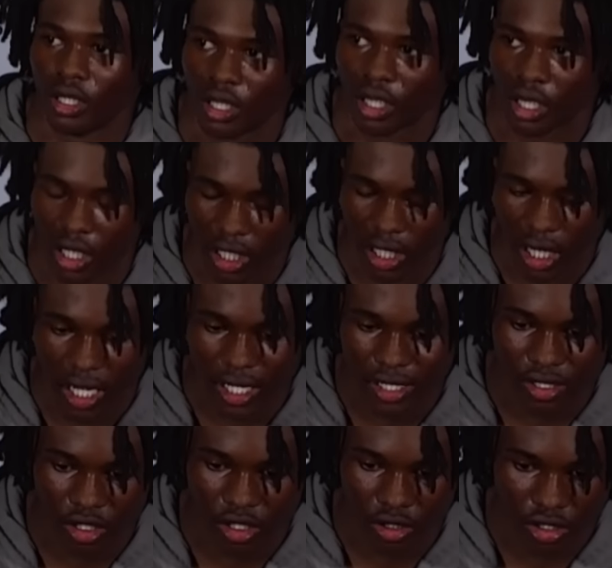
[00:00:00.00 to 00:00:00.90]
Uh, how I
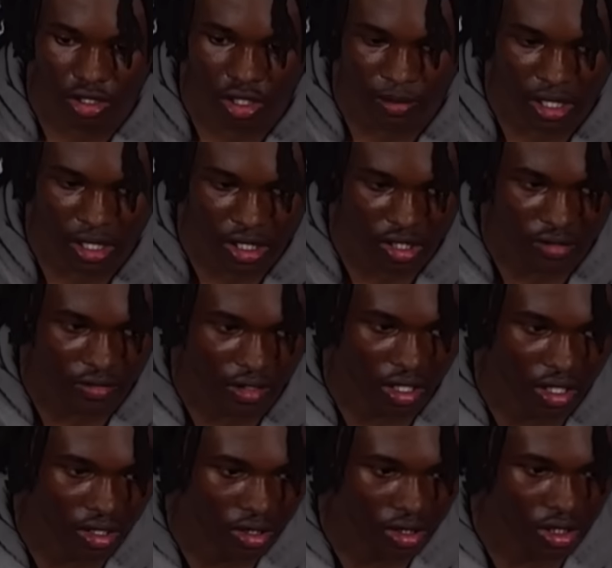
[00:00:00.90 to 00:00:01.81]
so- slow myself
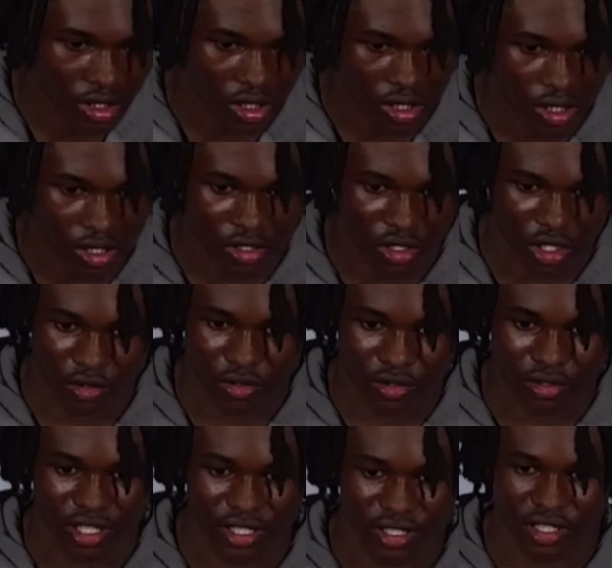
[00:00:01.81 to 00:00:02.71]
down? Just you know,
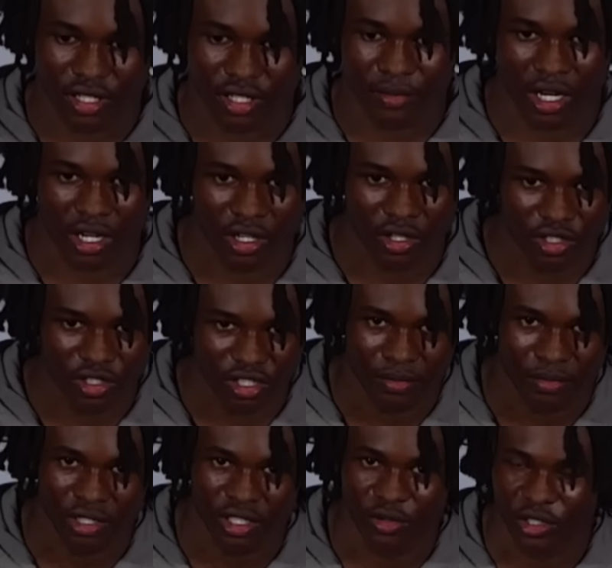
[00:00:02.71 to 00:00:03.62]
listen to my coaches.
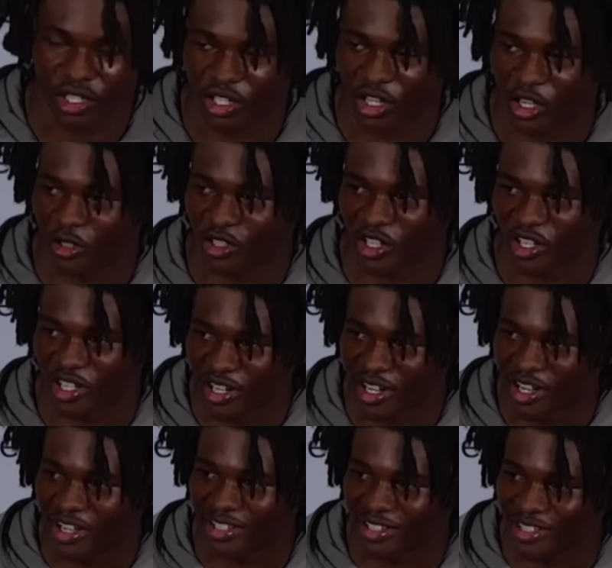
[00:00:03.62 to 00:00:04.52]
I mean, really, Coach
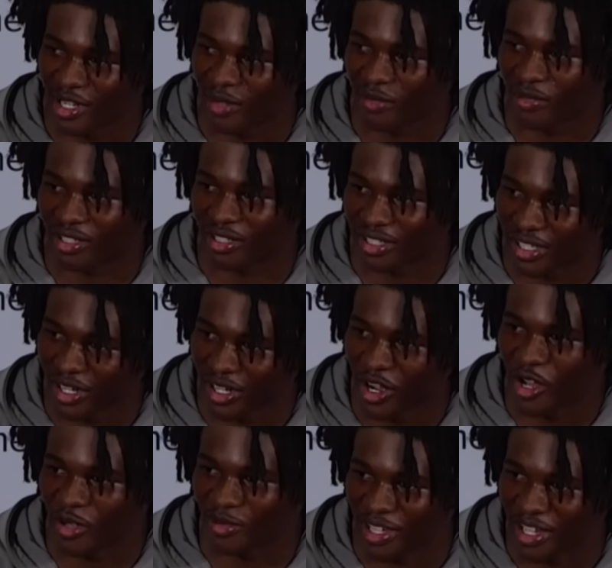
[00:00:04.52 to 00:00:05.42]
Hartline, he told me to
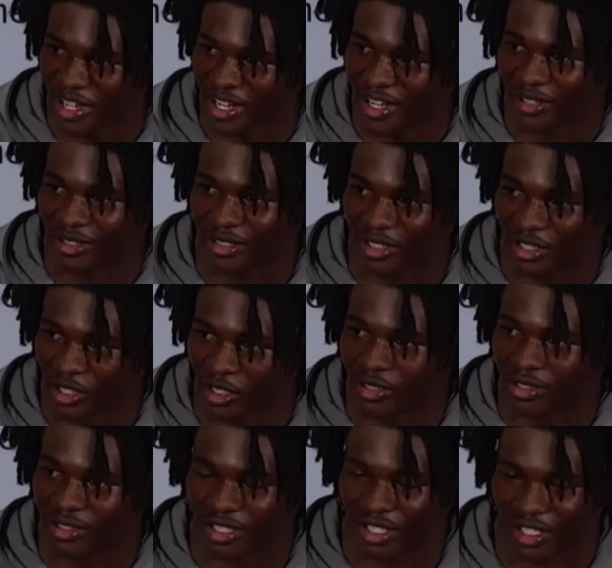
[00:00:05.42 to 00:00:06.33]
calm down. You
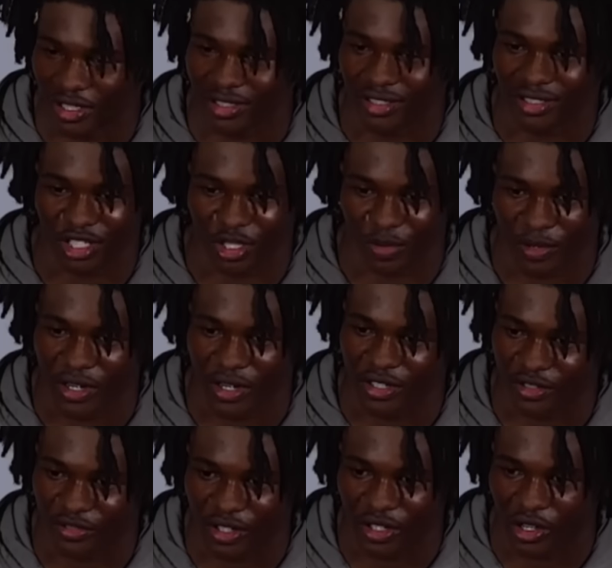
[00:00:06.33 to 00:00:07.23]
know, the, the
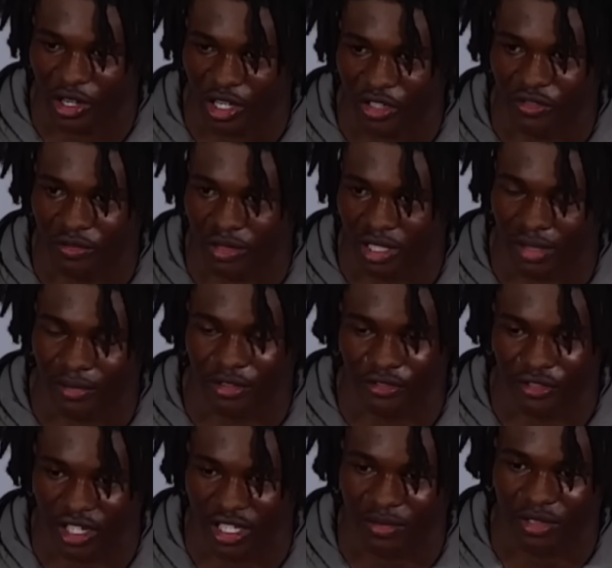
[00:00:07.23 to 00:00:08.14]
experience is very crazy for me. Got my
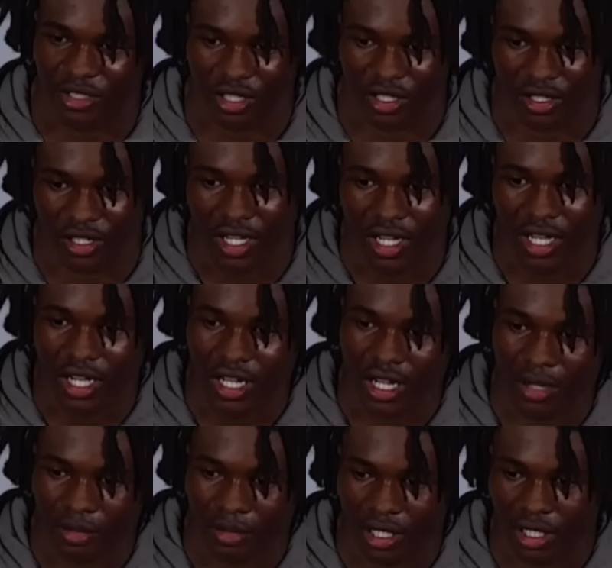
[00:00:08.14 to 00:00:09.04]
freshman, so
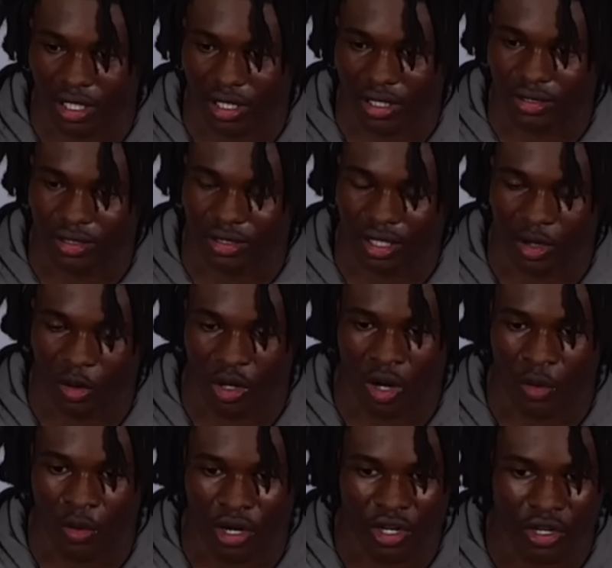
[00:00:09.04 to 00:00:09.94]
I mean, and what
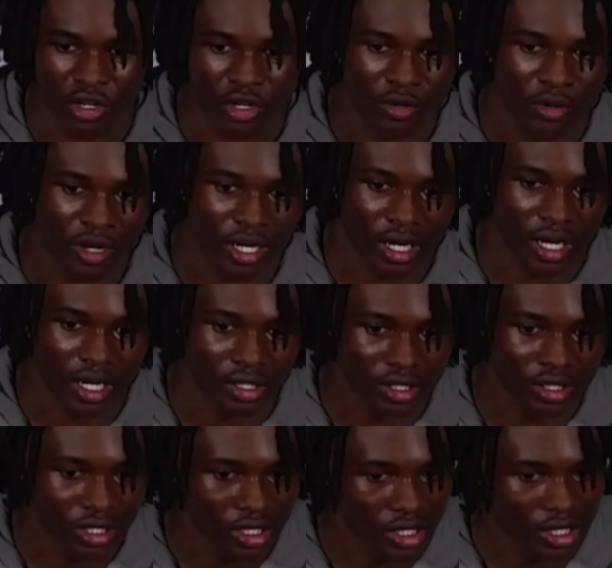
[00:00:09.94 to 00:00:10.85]
I'm working on right
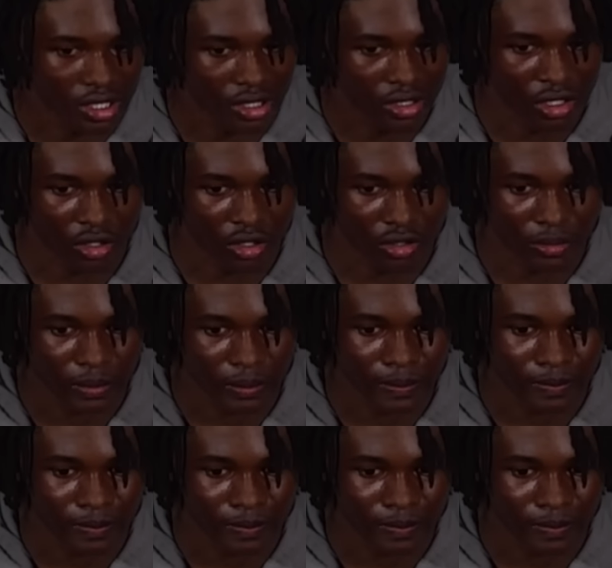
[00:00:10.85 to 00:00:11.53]
now, just you know